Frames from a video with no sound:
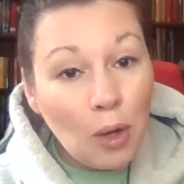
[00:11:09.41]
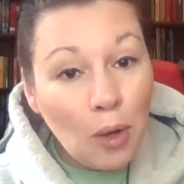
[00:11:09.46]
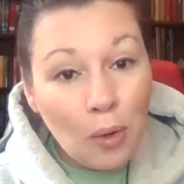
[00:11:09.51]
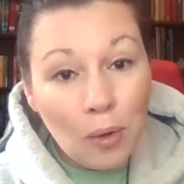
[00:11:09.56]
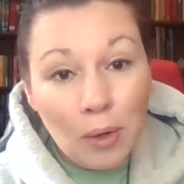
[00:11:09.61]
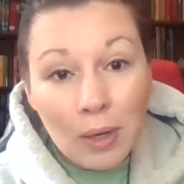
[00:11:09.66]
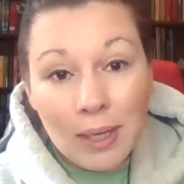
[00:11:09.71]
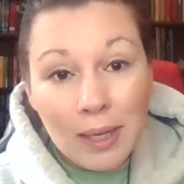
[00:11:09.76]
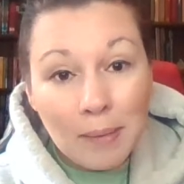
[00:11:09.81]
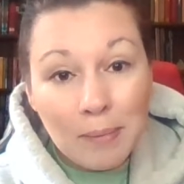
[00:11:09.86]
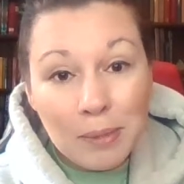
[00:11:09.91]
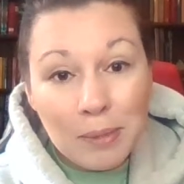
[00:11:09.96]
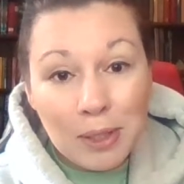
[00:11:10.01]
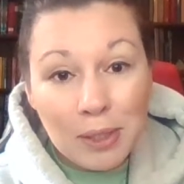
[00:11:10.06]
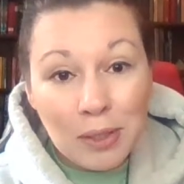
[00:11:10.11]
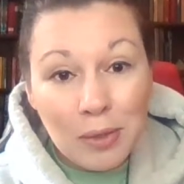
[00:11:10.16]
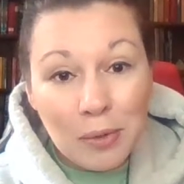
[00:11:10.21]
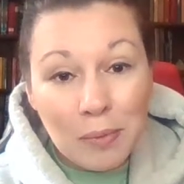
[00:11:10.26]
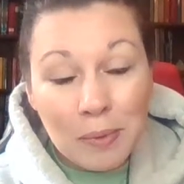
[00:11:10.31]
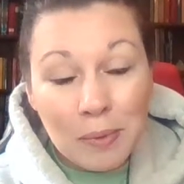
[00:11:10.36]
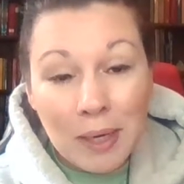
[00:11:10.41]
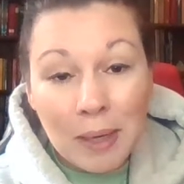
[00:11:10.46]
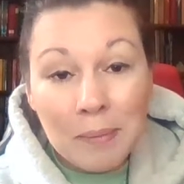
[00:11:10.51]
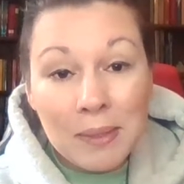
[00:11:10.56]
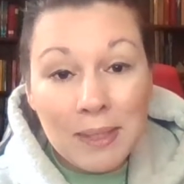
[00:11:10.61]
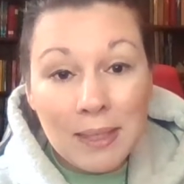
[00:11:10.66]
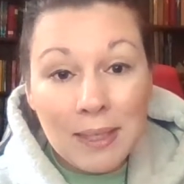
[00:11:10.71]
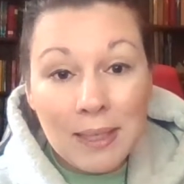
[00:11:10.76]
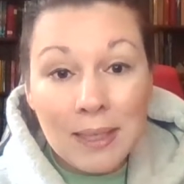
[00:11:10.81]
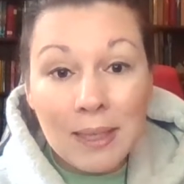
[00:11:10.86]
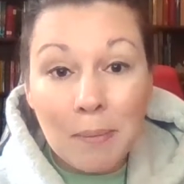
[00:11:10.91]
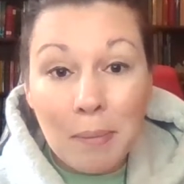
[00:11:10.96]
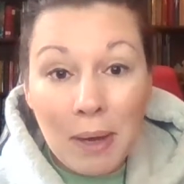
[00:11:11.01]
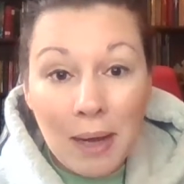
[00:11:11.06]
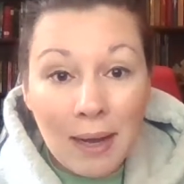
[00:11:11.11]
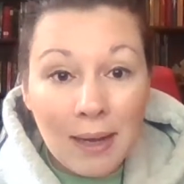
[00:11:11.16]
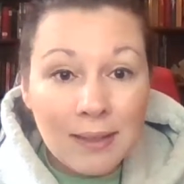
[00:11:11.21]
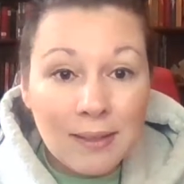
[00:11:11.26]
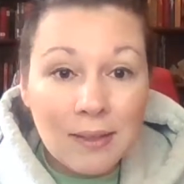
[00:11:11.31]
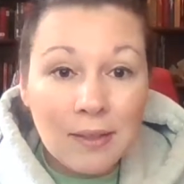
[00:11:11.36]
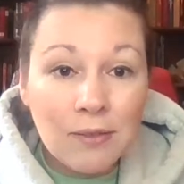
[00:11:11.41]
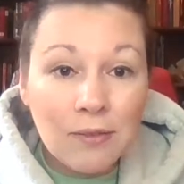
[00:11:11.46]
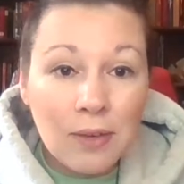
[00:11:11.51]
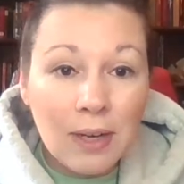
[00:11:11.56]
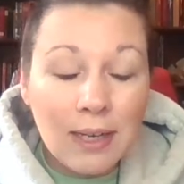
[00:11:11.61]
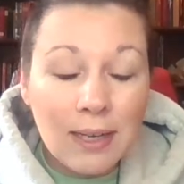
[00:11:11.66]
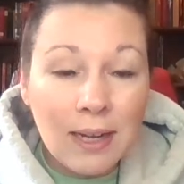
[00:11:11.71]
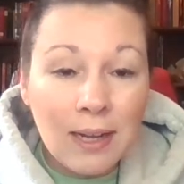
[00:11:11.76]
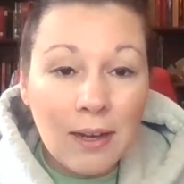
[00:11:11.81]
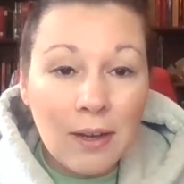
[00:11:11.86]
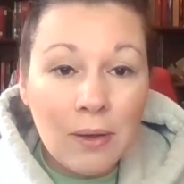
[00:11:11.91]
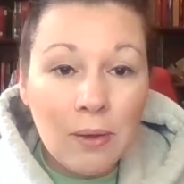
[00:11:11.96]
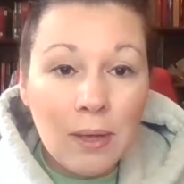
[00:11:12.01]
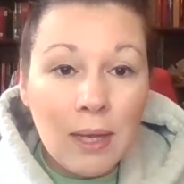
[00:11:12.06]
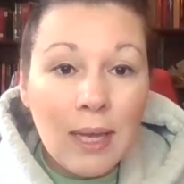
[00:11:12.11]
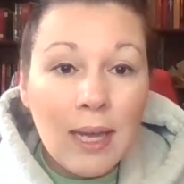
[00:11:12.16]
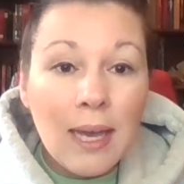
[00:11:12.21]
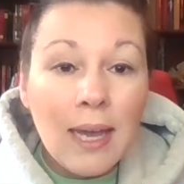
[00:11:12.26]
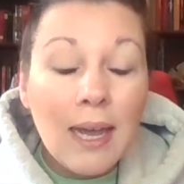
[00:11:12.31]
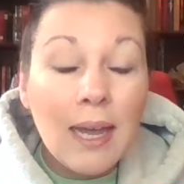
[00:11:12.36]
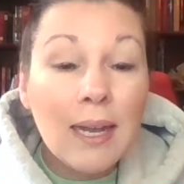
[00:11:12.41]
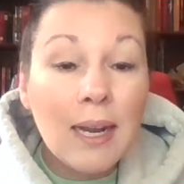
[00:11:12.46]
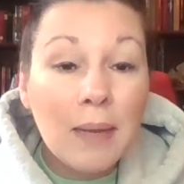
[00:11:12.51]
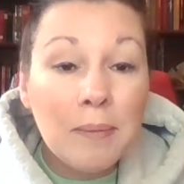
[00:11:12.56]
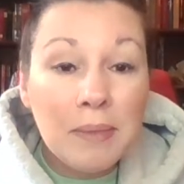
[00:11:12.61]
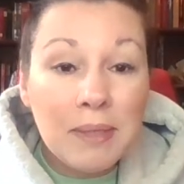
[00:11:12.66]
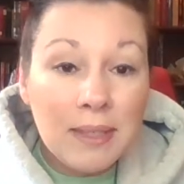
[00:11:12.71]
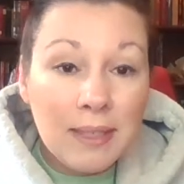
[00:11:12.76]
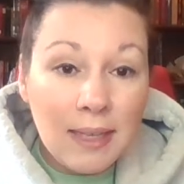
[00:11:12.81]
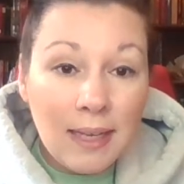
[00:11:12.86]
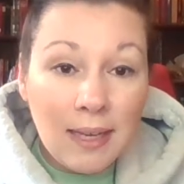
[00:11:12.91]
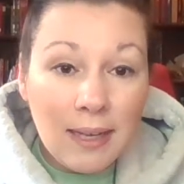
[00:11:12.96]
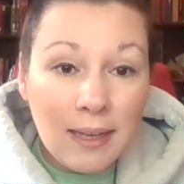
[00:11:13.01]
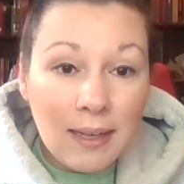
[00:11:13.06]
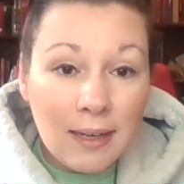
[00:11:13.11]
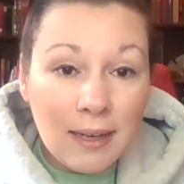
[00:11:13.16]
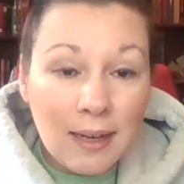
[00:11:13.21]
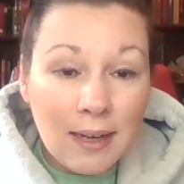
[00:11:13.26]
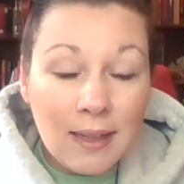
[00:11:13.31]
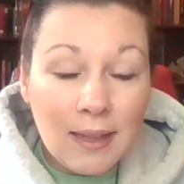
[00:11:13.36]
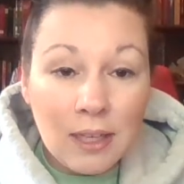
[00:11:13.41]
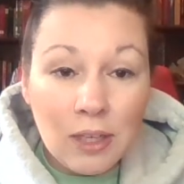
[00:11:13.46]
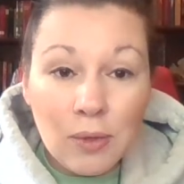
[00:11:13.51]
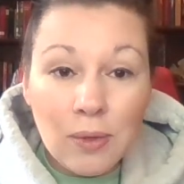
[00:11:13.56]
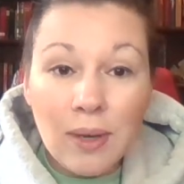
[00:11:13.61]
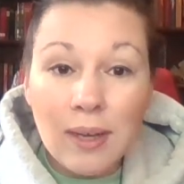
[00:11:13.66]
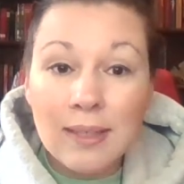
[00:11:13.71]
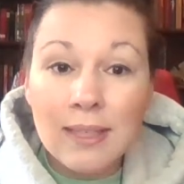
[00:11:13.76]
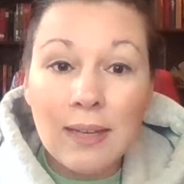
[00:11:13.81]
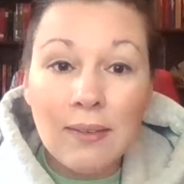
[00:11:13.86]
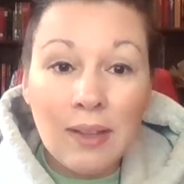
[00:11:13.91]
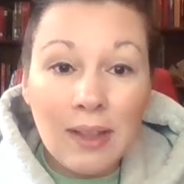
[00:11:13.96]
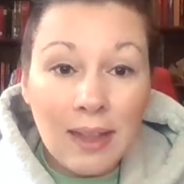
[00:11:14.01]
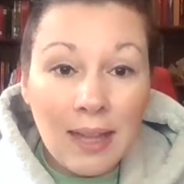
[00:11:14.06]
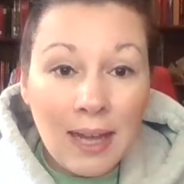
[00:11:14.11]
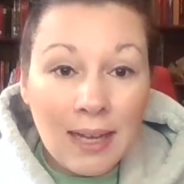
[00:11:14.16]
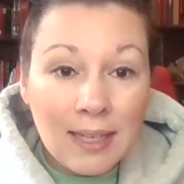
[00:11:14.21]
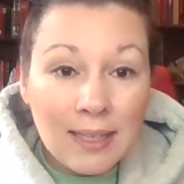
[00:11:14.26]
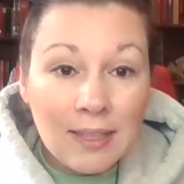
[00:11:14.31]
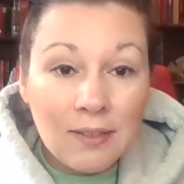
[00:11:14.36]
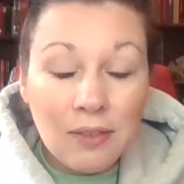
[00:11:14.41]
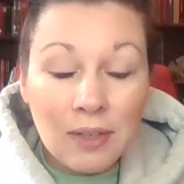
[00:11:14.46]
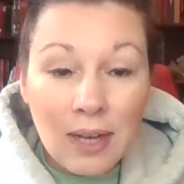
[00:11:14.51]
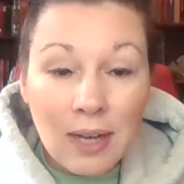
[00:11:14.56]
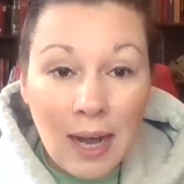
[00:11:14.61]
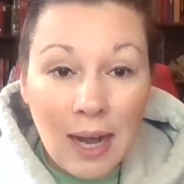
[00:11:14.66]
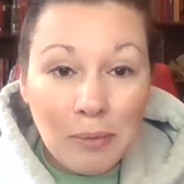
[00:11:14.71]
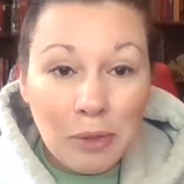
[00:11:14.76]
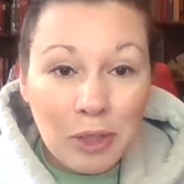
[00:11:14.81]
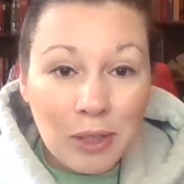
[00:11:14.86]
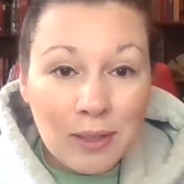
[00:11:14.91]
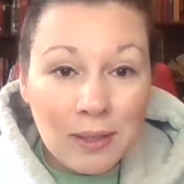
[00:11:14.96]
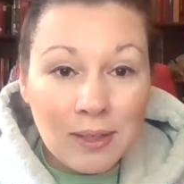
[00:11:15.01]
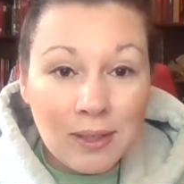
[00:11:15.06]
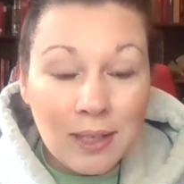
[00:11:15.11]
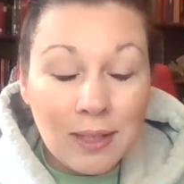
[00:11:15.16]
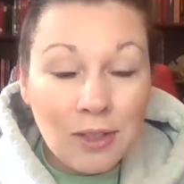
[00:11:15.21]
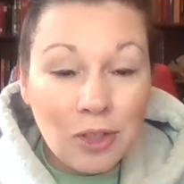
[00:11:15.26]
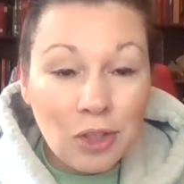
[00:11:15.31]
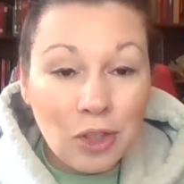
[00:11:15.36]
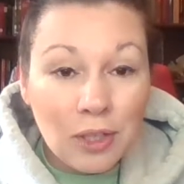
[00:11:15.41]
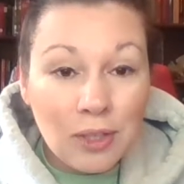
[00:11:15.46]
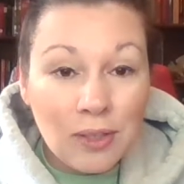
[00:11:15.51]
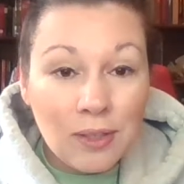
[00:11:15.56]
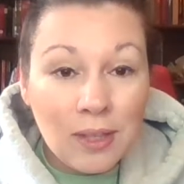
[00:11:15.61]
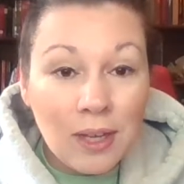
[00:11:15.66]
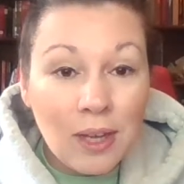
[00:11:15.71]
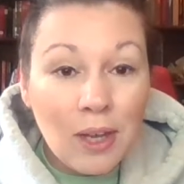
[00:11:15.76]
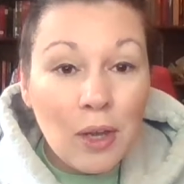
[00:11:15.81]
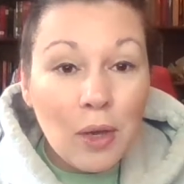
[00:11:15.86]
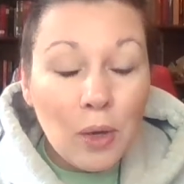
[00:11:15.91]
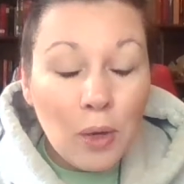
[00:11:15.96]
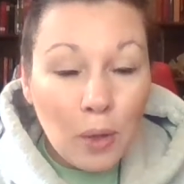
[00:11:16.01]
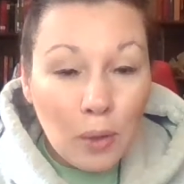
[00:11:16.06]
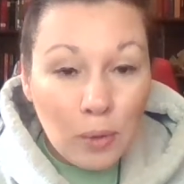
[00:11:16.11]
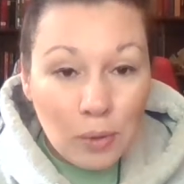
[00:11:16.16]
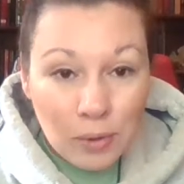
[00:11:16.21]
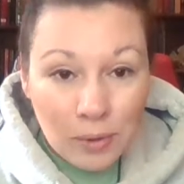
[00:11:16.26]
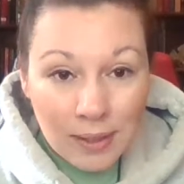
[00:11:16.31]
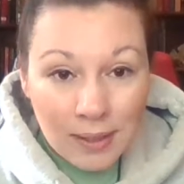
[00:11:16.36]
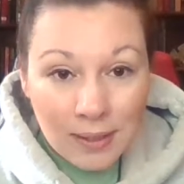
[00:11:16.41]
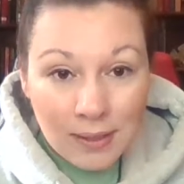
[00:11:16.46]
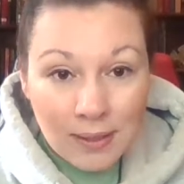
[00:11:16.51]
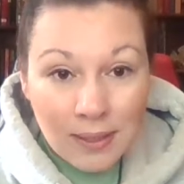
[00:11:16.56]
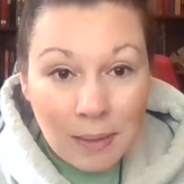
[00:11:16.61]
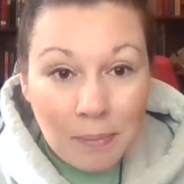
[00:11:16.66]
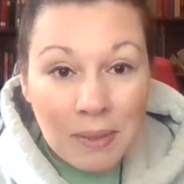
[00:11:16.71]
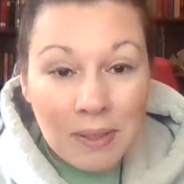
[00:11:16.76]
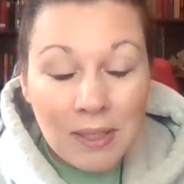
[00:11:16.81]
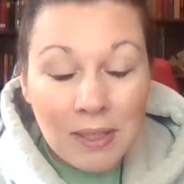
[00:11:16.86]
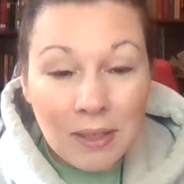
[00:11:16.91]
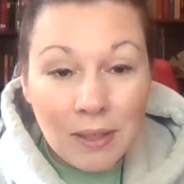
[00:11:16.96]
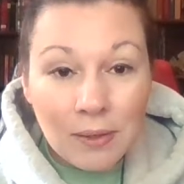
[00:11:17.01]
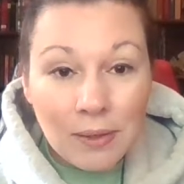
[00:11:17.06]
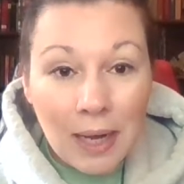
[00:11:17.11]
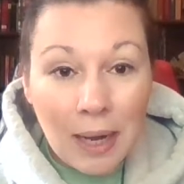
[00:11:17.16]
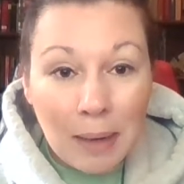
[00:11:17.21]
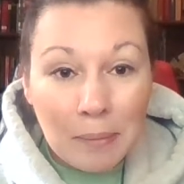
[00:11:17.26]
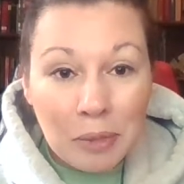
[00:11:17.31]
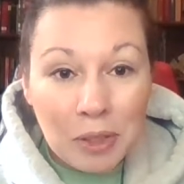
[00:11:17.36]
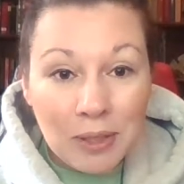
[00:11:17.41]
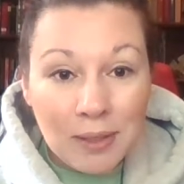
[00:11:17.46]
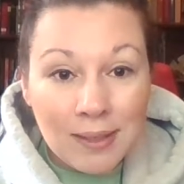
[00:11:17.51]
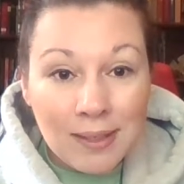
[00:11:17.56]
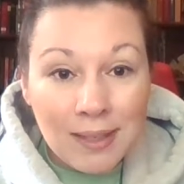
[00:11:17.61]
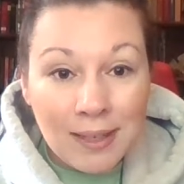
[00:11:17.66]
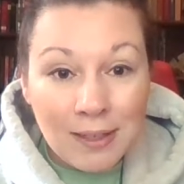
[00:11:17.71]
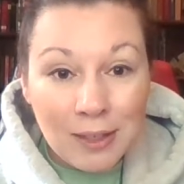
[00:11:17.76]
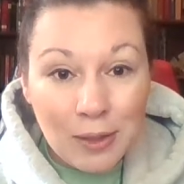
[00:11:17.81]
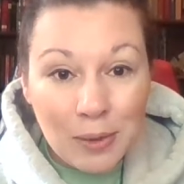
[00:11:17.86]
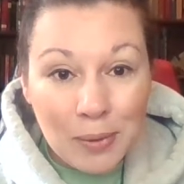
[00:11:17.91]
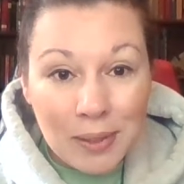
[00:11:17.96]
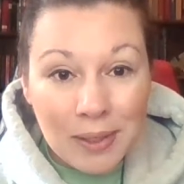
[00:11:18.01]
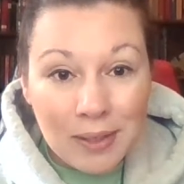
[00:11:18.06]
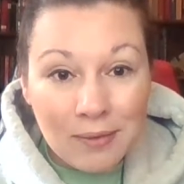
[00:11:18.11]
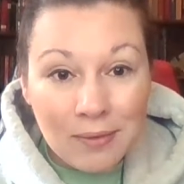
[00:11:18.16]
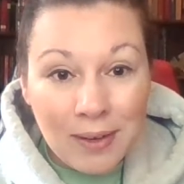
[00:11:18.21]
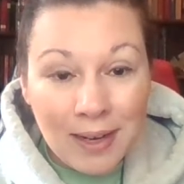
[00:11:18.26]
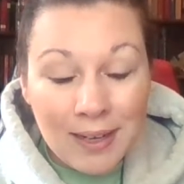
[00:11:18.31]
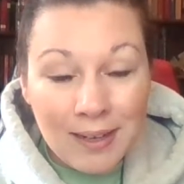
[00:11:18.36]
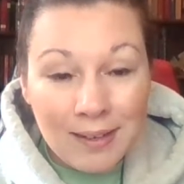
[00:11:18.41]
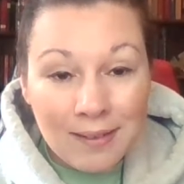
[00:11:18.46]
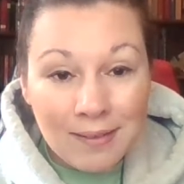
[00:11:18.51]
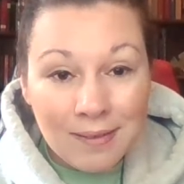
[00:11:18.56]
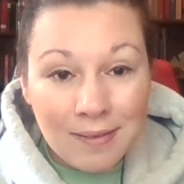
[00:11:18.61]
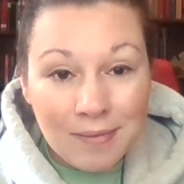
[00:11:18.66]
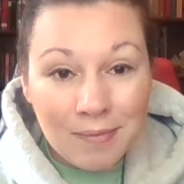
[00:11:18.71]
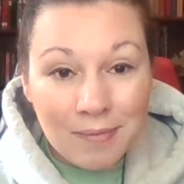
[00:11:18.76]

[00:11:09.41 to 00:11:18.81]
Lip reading: Totally up to you. But I'm seeing the positive right now, and I'm seeing that you guys have a lot of different options. It's just who's going to step into those options and do it, right?